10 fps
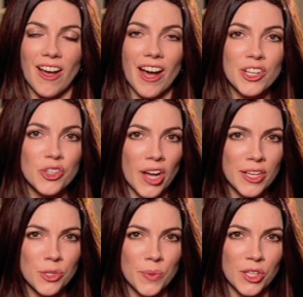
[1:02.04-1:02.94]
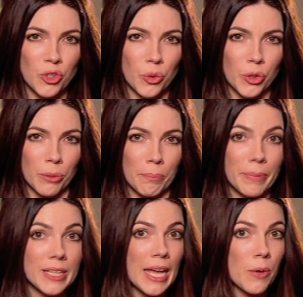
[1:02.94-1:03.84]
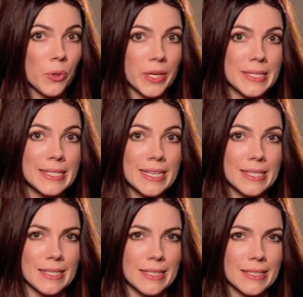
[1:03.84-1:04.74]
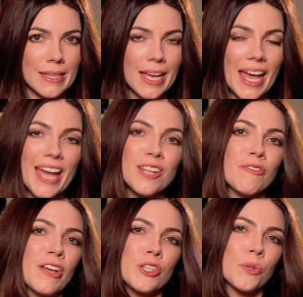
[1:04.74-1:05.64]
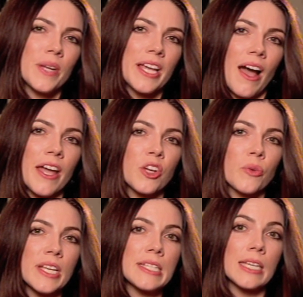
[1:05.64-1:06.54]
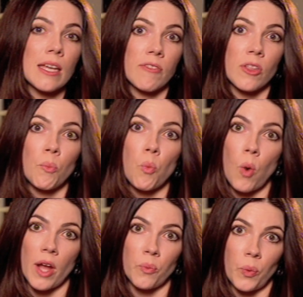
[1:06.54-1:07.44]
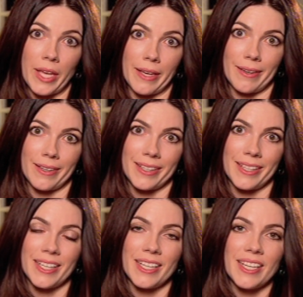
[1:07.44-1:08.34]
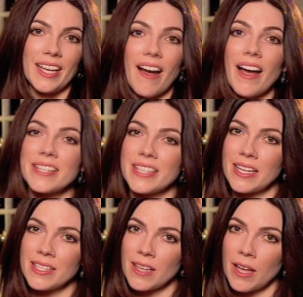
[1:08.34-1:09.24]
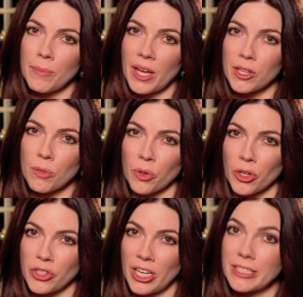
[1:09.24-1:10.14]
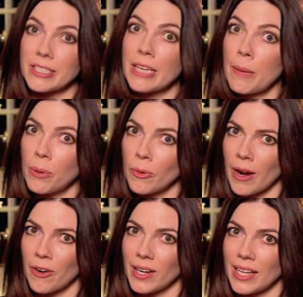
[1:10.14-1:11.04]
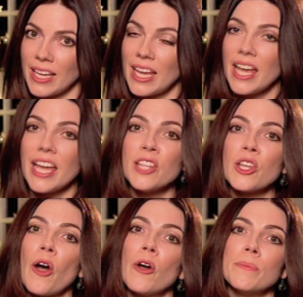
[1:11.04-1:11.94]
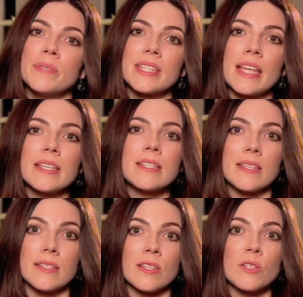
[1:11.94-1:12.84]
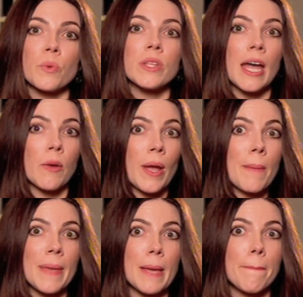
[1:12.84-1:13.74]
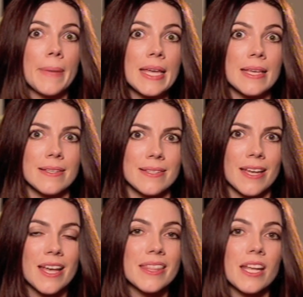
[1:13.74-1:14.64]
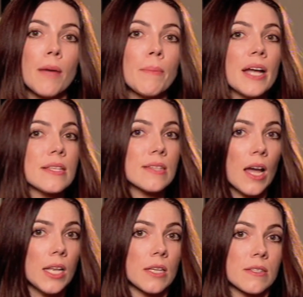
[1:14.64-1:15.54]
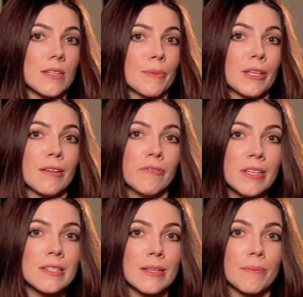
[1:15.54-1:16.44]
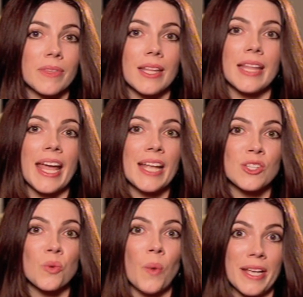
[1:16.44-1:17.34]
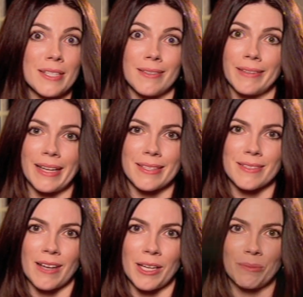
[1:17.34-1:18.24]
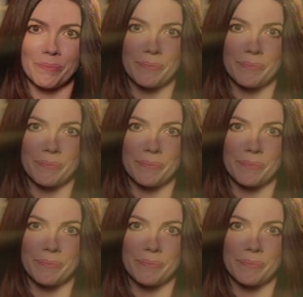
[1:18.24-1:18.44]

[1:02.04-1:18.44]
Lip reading: I tried to ignore them, but they were insistent, and eventually I agreed to give them 1 week. I set aside my other project temporarily in the hopes that the sisters would that way be appeased, that I might silence them and convince them that they had to wait till next time.